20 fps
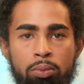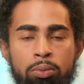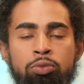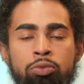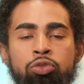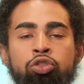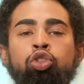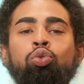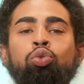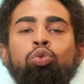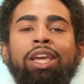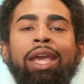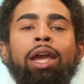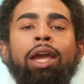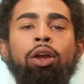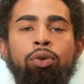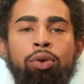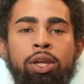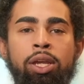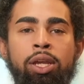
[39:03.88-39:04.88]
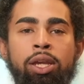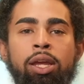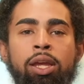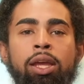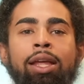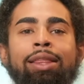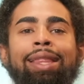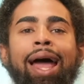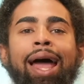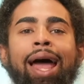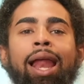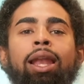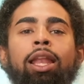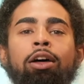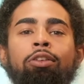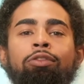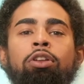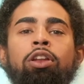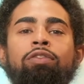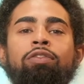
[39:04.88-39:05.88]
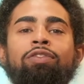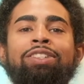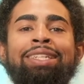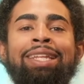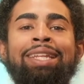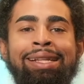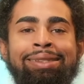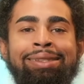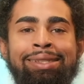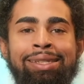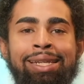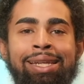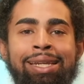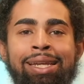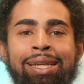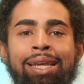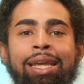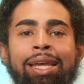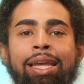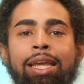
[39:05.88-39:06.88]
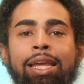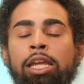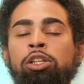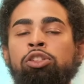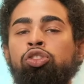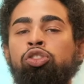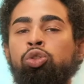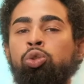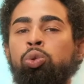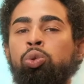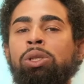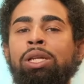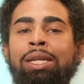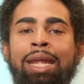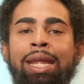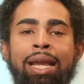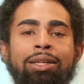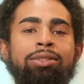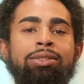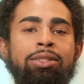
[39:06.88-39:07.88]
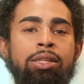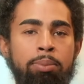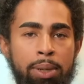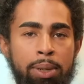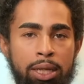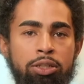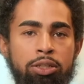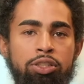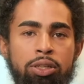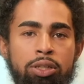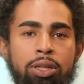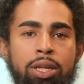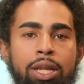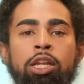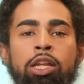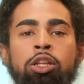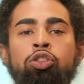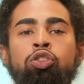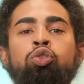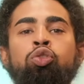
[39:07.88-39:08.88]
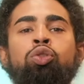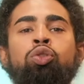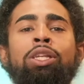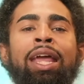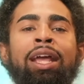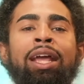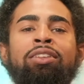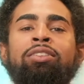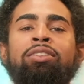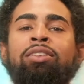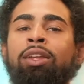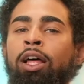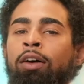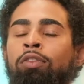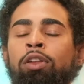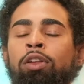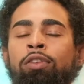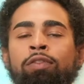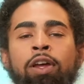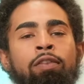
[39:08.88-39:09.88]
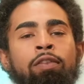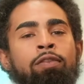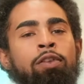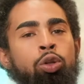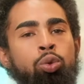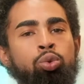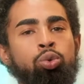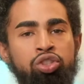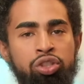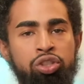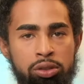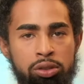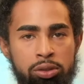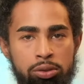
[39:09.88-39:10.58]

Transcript: to carry that level of density into the next dimension, into the next level of evolution.